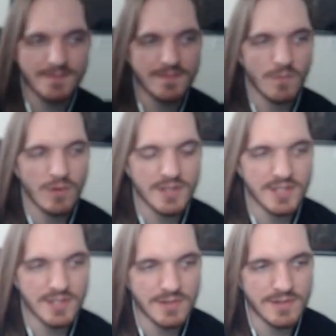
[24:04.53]
One
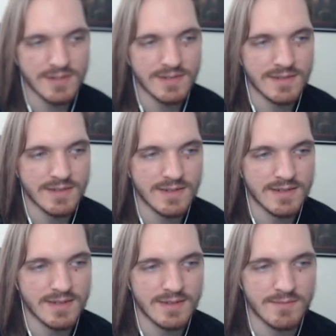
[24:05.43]
dude
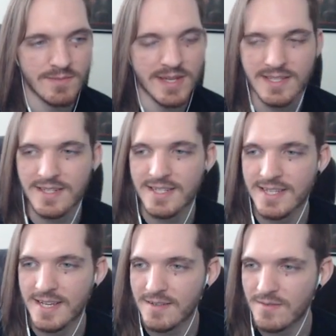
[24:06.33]
basically
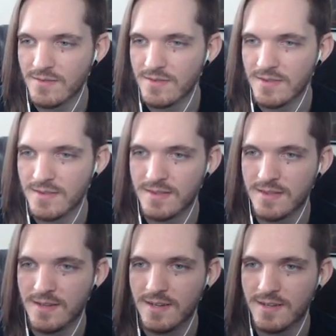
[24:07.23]
said
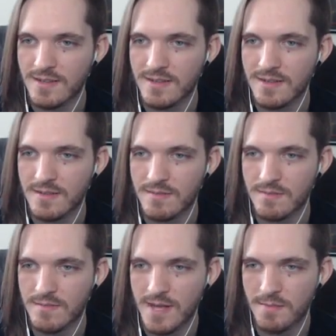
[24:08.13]
the
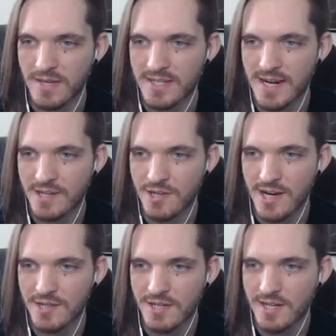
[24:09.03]
net play is kind of
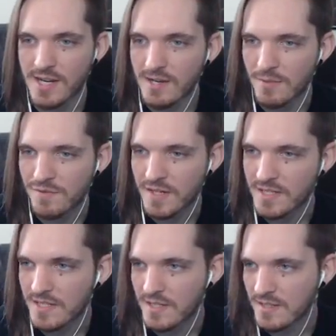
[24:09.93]
trash right now, I'm gonna fix
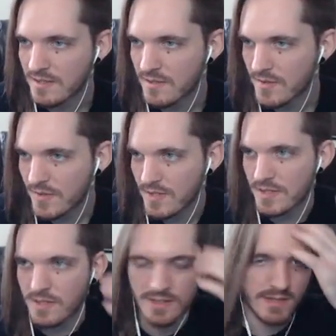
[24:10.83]
it, and so he fixed
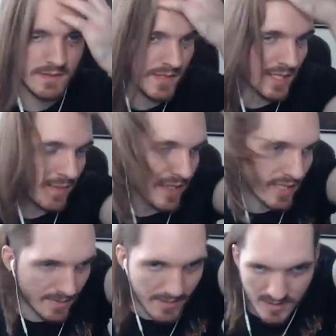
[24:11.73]
it. He spent
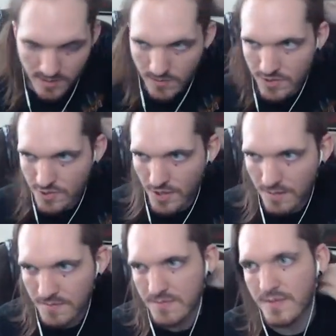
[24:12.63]
6 months, quit his
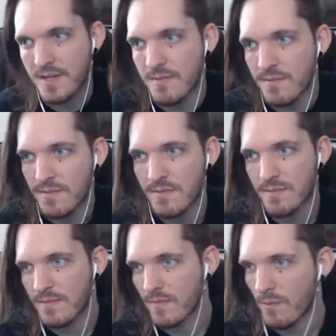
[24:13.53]
job, and
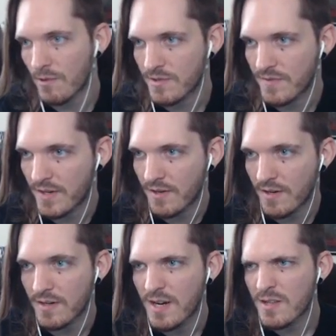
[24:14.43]
worked very
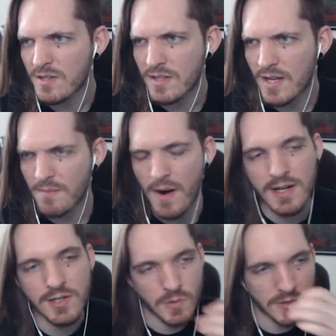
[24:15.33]
hard. There's a lot of
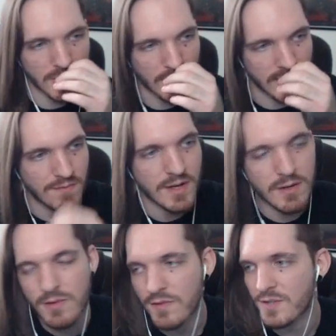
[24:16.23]
modding tools already
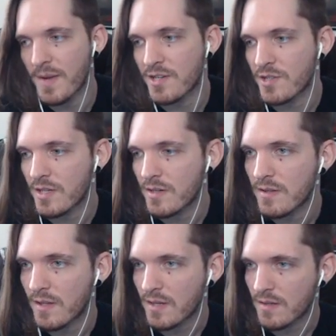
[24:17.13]
available for Smash though.
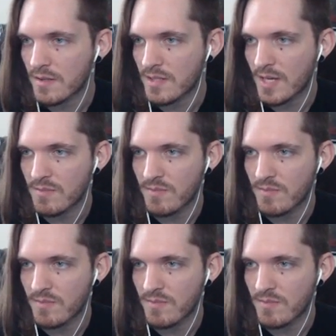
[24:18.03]
Like this game's been...